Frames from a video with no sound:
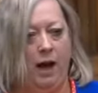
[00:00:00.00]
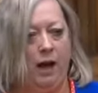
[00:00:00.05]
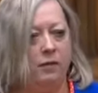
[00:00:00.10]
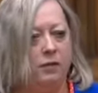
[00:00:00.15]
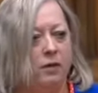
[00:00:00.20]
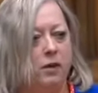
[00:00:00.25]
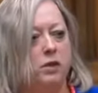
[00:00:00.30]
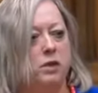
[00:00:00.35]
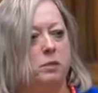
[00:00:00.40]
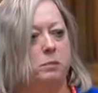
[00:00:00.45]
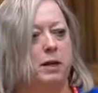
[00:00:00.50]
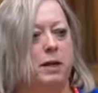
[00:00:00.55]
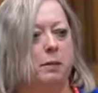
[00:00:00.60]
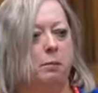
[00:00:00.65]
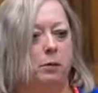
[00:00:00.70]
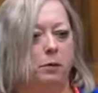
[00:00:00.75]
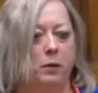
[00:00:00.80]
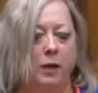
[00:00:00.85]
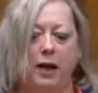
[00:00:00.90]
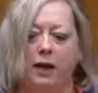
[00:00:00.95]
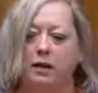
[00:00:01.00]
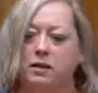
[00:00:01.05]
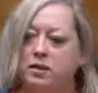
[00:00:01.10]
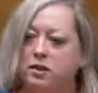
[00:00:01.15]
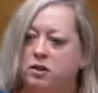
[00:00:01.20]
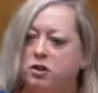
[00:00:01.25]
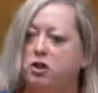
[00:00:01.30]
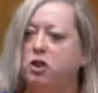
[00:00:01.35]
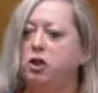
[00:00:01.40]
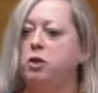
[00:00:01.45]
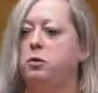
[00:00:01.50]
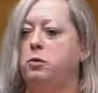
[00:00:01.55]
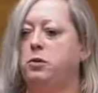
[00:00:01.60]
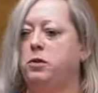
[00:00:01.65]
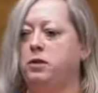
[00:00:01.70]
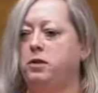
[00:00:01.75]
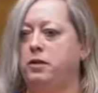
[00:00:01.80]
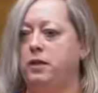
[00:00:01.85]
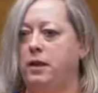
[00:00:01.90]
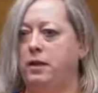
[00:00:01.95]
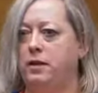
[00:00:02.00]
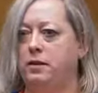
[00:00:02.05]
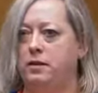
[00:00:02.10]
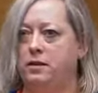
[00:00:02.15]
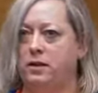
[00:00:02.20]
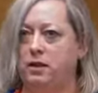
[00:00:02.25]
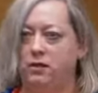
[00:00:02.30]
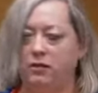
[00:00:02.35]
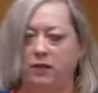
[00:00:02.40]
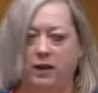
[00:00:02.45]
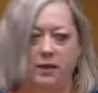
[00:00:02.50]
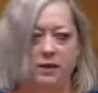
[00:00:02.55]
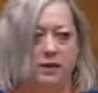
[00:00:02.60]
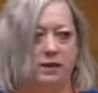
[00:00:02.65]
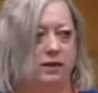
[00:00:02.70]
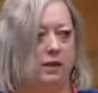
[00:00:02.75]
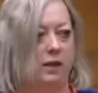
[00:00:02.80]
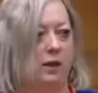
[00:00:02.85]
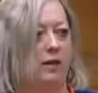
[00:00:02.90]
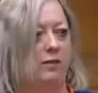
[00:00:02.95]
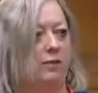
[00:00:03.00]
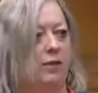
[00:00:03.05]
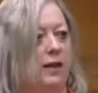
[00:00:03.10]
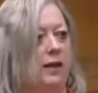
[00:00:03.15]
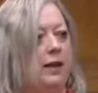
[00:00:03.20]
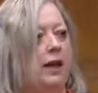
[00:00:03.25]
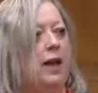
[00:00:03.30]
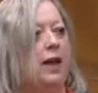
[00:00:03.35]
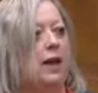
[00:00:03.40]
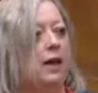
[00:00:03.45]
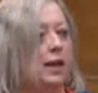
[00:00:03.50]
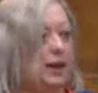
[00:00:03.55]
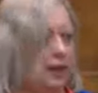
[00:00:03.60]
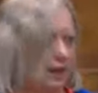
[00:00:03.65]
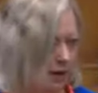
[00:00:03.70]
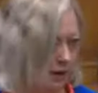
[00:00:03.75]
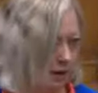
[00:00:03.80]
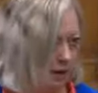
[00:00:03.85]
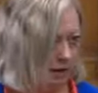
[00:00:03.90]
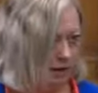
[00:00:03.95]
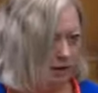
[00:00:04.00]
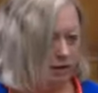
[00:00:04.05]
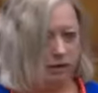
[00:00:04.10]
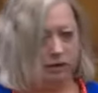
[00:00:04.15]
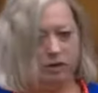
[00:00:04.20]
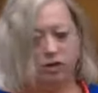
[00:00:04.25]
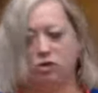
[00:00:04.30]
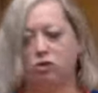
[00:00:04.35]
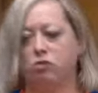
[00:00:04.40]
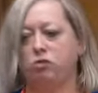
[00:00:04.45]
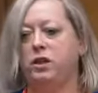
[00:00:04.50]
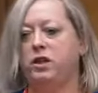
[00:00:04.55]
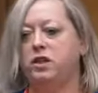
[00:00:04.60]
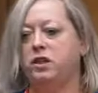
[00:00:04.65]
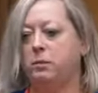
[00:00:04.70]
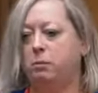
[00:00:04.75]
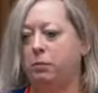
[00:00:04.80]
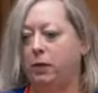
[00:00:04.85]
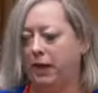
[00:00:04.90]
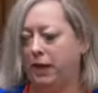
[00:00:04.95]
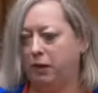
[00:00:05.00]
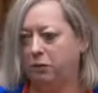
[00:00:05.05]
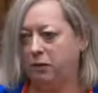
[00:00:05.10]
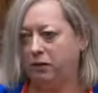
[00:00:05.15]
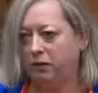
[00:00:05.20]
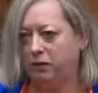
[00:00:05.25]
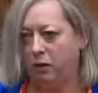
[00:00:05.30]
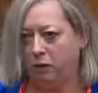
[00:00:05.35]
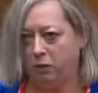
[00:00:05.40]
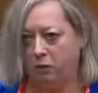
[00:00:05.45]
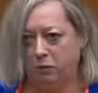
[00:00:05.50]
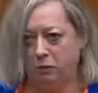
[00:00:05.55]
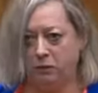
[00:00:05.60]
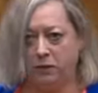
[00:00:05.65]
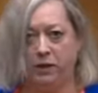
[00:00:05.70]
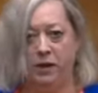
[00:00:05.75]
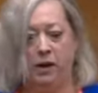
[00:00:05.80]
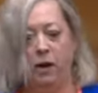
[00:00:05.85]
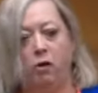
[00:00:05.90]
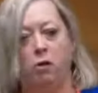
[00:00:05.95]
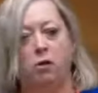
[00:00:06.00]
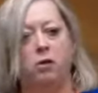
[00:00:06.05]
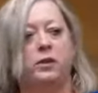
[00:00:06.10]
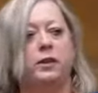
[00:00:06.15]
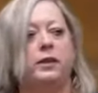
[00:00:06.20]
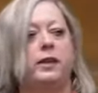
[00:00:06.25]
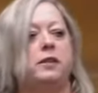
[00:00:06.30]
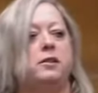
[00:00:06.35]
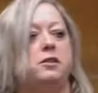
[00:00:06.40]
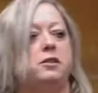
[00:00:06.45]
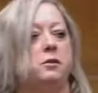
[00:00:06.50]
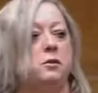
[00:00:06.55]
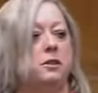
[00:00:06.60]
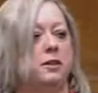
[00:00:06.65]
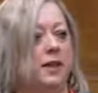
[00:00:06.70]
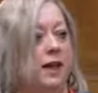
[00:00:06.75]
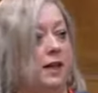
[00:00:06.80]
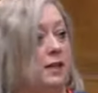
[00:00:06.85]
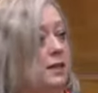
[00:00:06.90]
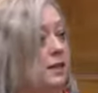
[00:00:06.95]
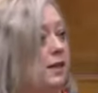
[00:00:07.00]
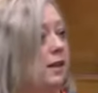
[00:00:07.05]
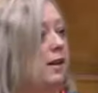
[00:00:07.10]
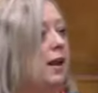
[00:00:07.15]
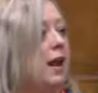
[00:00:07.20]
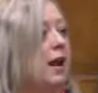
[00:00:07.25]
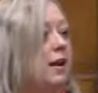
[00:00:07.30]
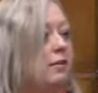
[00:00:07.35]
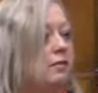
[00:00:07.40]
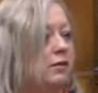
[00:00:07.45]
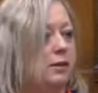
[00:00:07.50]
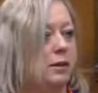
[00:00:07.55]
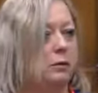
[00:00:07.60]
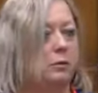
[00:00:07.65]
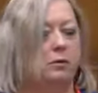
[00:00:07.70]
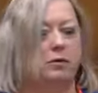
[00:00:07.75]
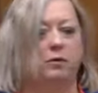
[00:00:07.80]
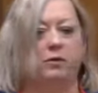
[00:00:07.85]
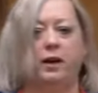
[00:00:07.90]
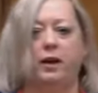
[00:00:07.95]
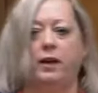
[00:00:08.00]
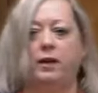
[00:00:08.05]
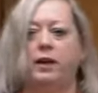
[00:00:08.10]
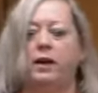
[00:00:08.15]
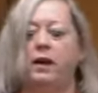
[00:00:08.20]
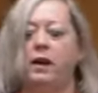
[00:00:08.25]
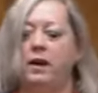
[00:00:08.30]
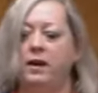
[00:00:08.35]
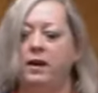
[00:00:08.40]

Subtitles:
And those people who get seduced into this fantasy that if they get here, the streets are paved with gold, all they need to do is get in and everything will be fine.